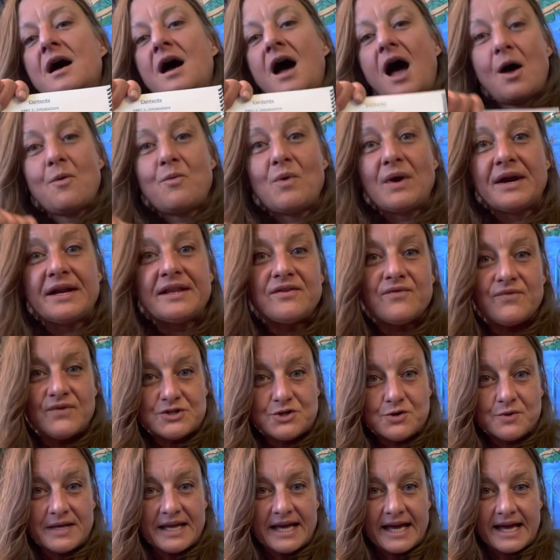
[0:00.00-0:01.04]
I wanted the
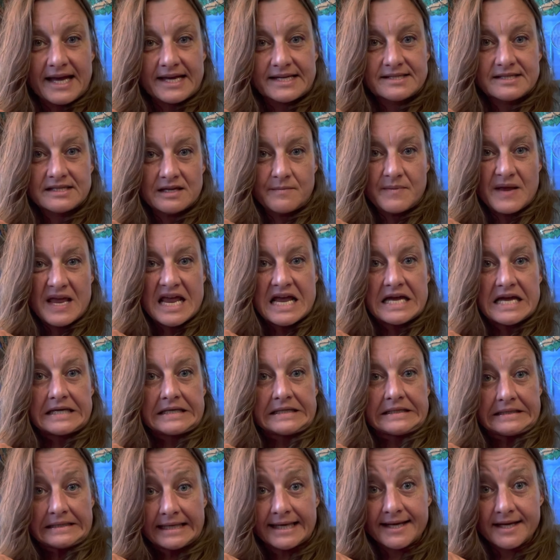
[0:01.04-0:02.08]
visual aids to be
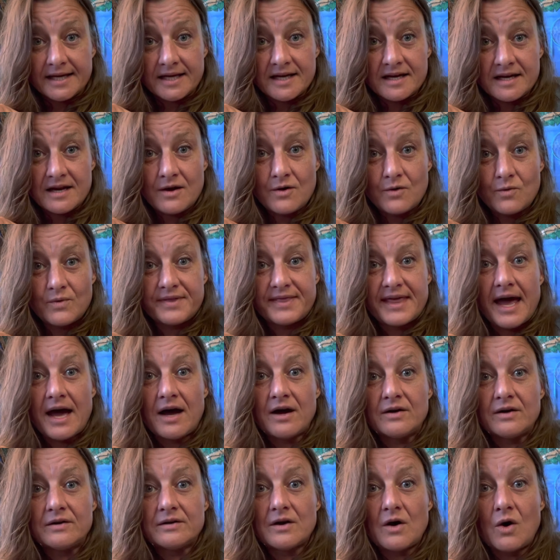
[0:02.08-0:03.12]
clean
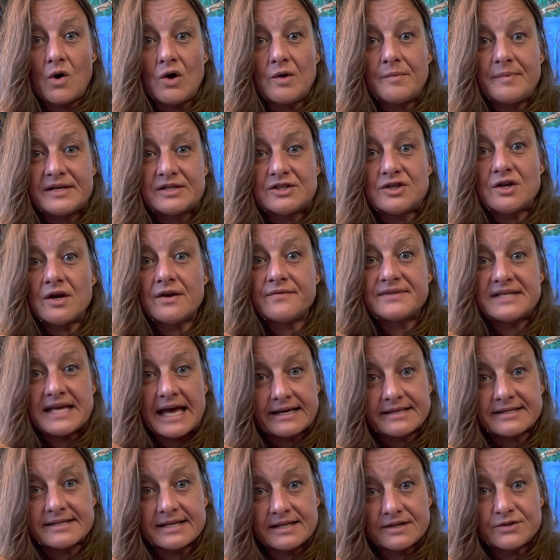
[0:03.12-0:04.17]
without a whole bunch of
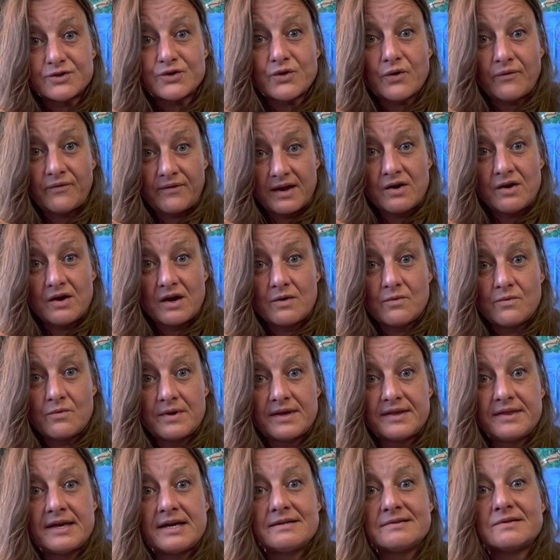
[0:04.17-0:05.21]
text interfering
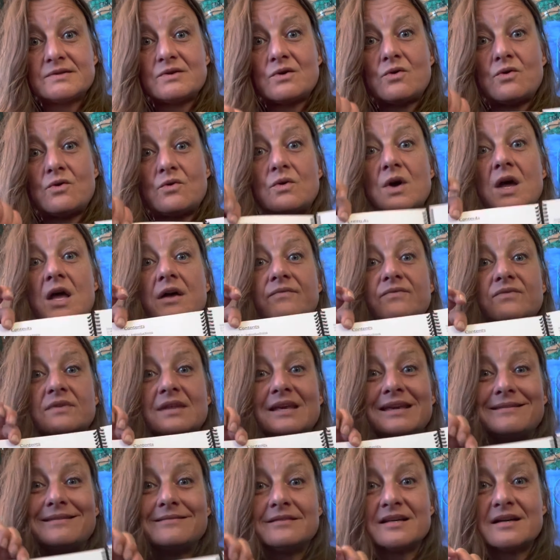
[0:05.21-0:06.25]
with it. So
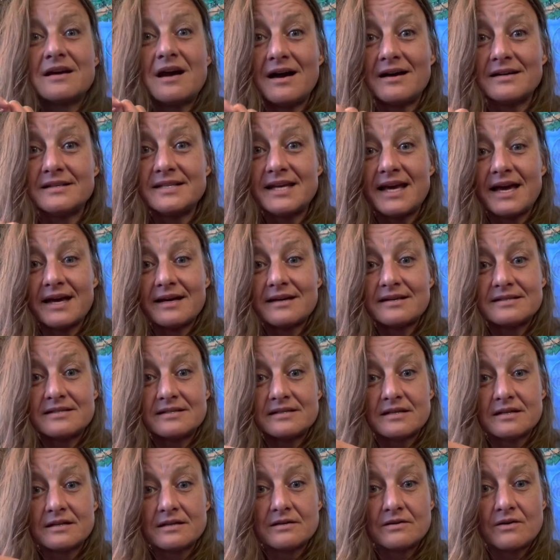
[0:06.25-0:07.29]
in the contents